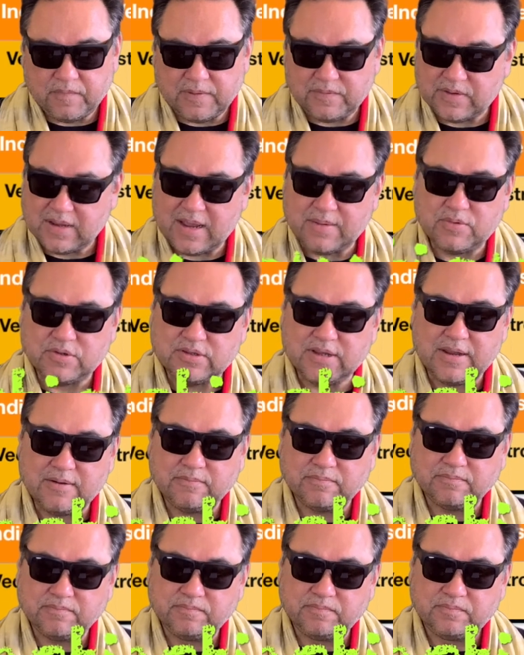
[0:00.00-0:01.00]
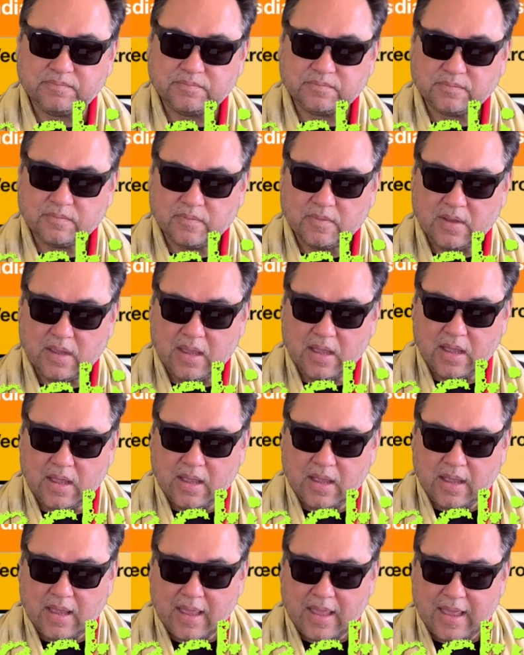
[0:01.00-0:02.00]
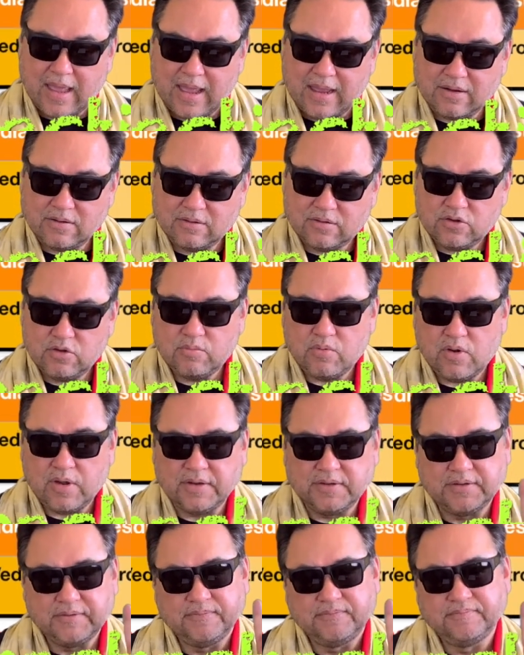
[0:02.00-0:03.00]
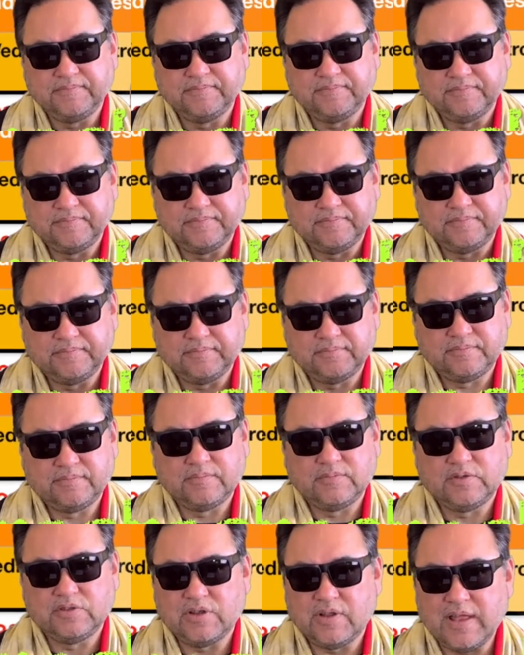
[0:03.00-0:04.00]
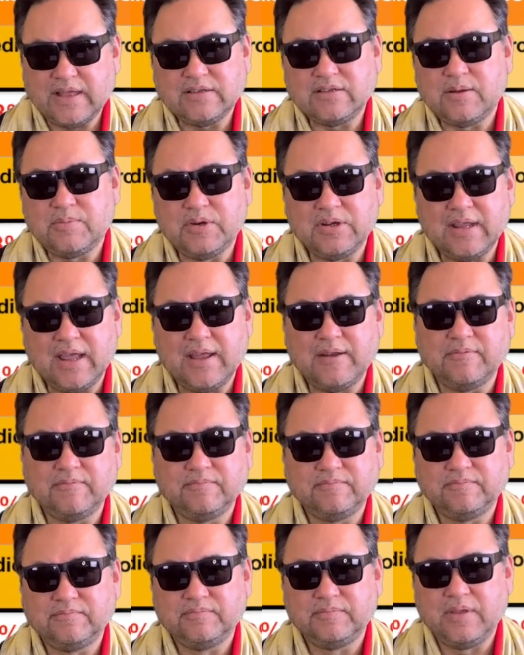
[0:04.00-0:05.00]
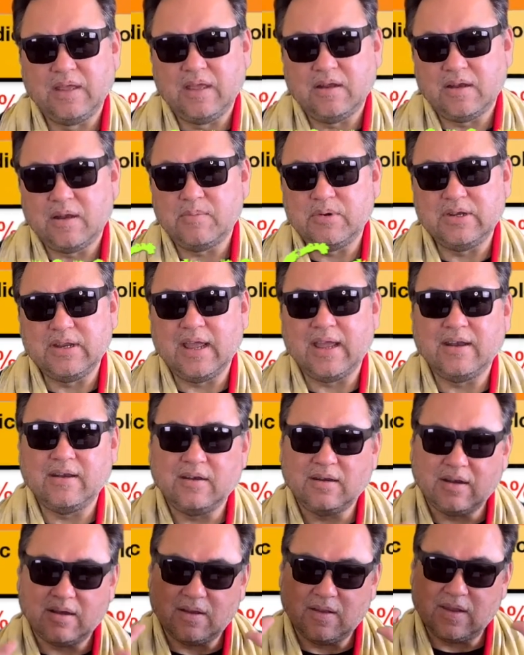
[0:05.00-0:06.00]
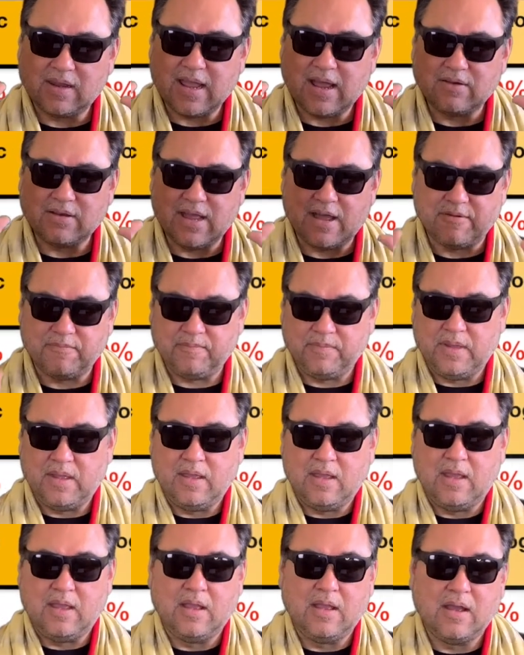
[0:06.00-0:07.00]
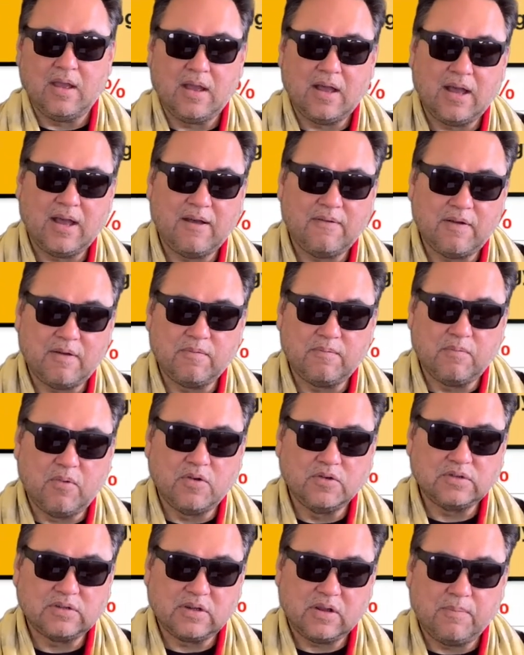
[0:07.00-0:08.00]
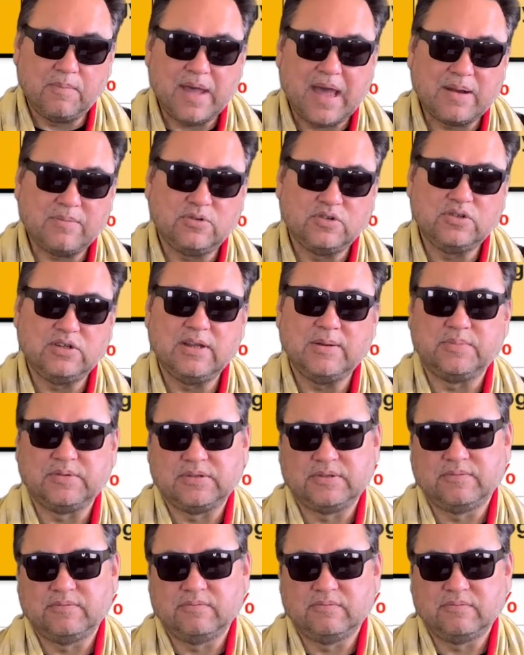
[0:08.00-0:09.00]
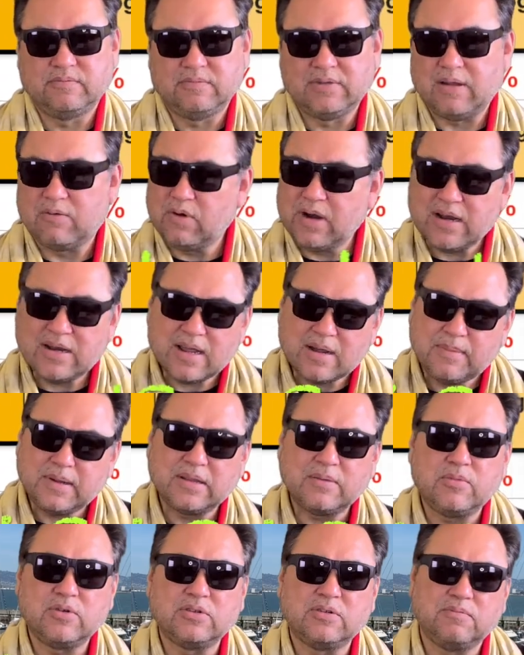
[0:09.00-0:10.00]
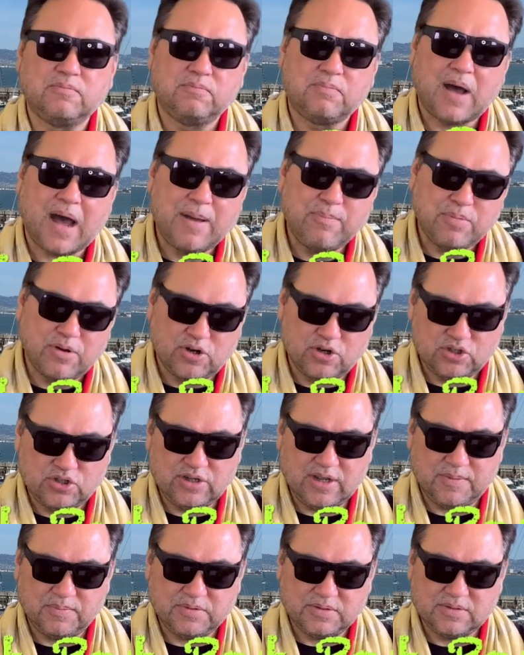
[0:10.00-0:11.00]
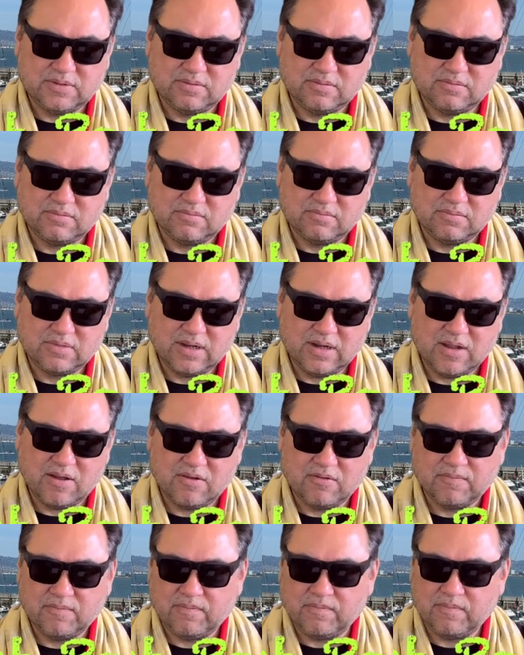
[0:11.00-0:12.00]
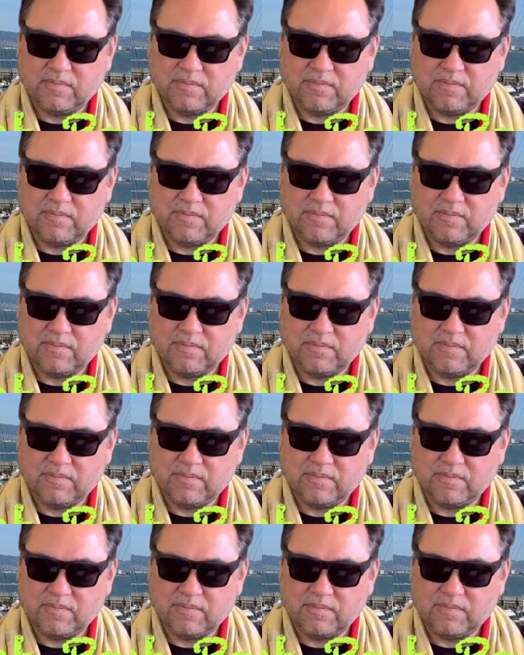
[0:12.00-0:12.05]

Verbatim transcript: fifty-eight percent and two points. So that's number ten. Number ten in the countdown uh, of most compatible ships. Now, we're not talking about the most popular ships, you know,